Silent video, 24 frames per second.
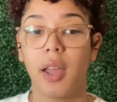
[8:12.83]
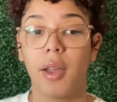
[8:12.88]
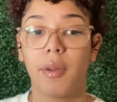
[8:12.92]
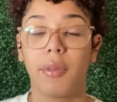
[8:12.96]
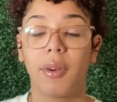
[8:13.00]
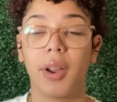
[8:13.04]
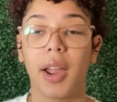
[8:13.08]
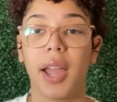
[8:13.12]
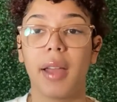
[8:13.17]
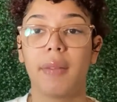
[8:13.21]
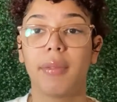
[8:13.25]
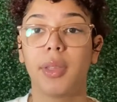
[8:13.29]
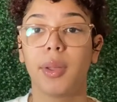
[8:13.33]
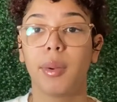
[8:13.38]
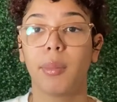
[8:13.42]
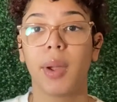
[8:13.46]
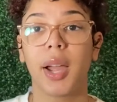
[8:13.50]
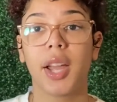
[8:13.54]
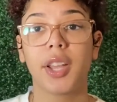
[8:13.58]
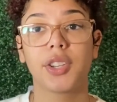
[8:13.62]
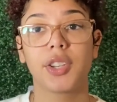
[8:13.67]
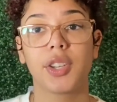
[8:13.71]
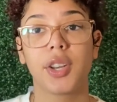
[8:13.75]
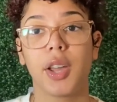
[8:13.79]
for having the
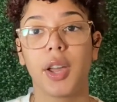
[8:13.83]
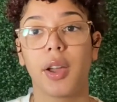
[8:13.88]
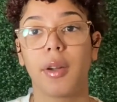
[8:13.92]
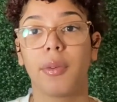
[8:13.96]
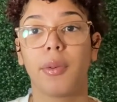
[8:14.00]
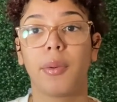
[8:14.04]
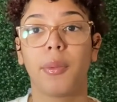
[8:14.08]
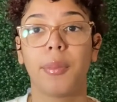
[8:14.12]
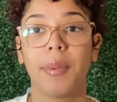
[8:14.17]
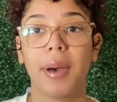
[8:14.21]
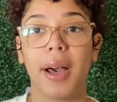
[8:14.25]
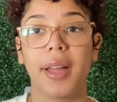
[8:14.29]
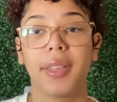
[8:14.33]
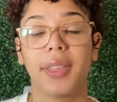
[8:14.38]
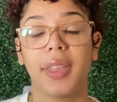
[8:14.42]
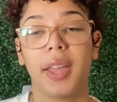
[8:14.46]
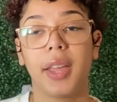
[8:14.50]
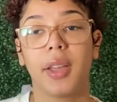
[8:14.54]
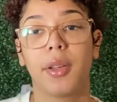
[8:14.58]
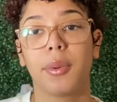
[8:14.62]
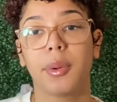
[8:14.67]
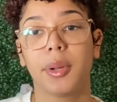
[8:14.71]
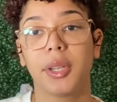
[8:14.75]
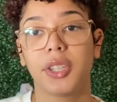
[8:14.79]
rationale for why
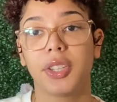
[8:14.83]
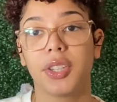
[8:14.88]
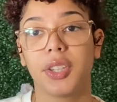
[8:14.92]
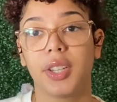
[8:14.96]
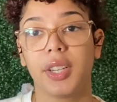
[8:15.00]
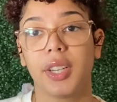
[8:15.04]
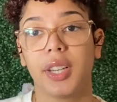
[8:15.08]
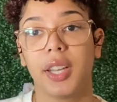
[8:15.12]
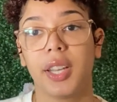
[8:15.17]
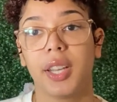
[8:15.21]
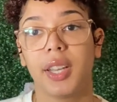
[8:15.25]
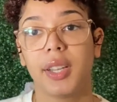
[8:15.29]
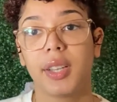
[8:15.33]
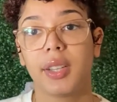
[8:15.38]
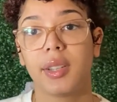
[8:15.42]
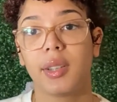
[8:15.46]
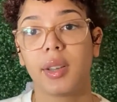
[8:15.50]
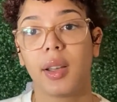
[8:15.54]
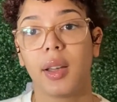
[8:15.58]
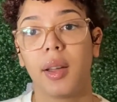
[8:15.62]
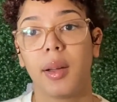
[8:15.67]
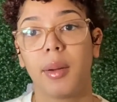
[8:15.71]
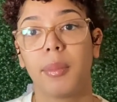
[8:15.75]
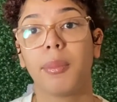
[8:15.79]
that question
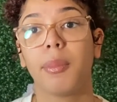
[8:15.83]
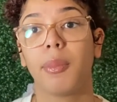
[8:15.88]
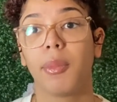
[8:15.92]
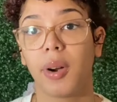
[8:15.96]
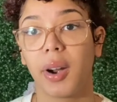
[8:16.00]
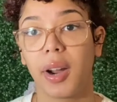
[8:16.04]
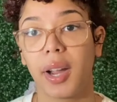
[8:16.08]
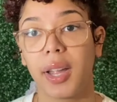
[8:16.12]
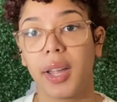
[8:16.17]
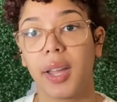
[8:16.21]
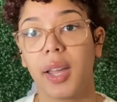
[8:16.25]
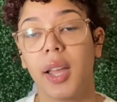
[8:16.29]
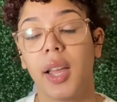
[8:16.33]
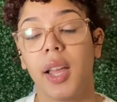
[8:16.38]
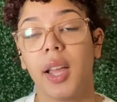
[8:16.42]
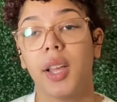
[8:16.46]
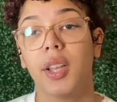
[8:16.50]
is right.